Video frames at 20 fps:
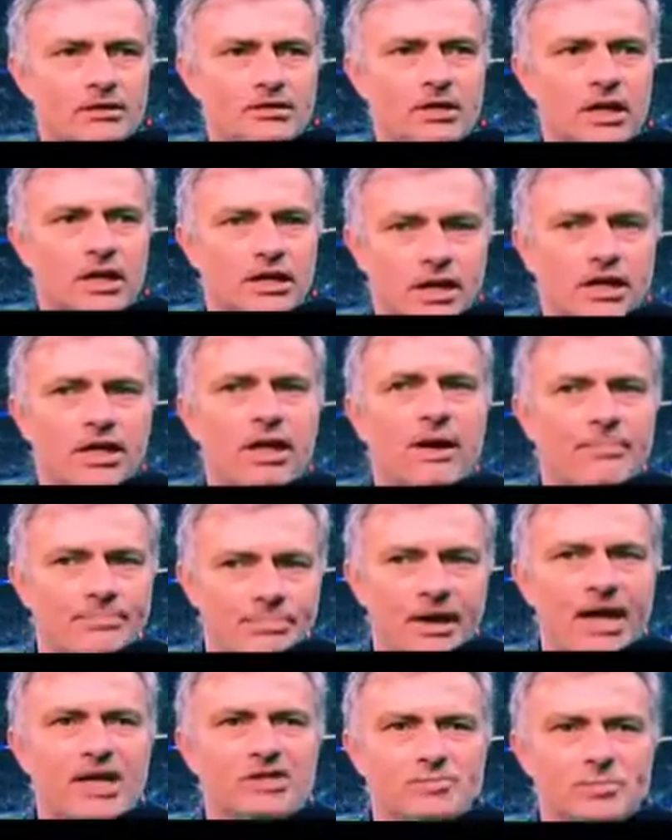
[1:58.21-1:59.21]
The League Cup
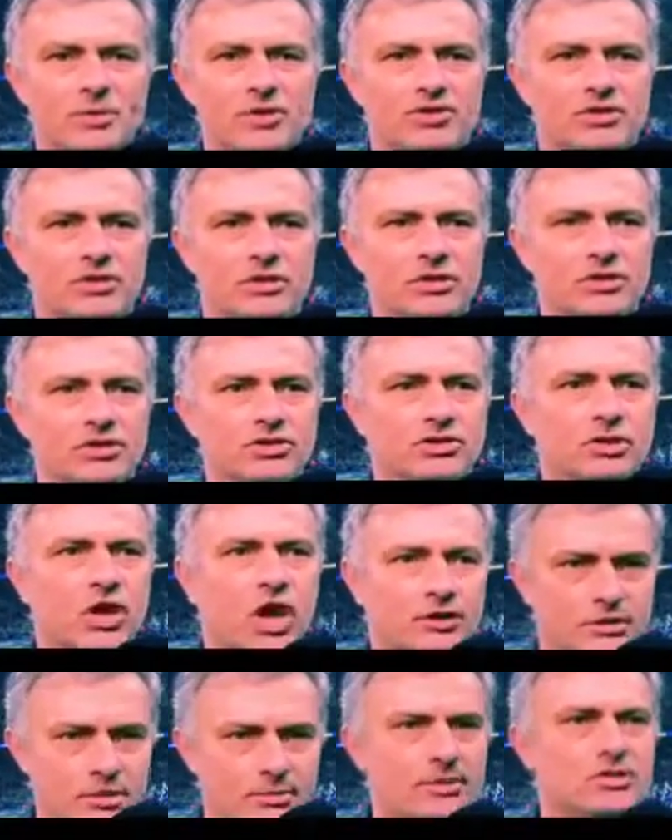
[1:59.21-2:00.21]
has prestige.
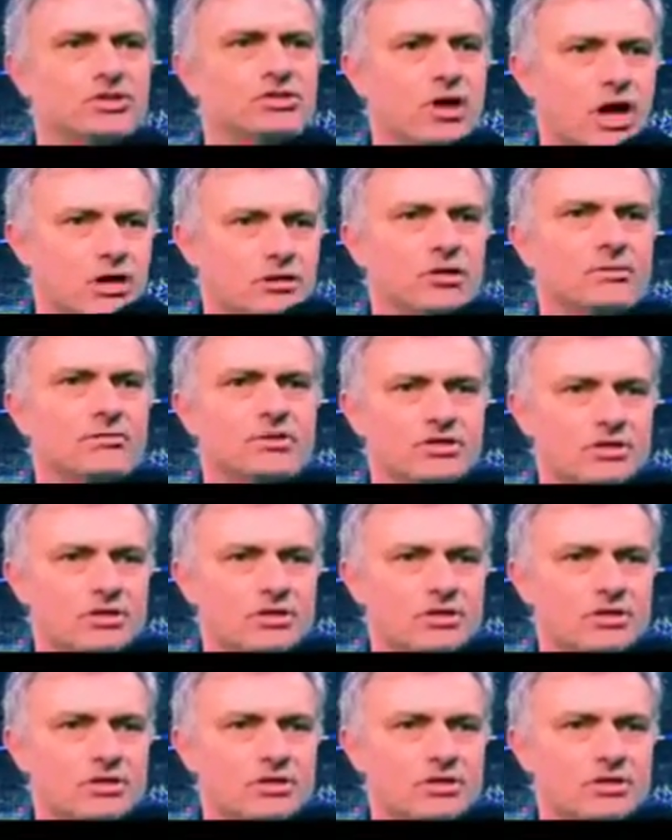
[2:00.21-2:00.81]
Tottenham is Tottenham.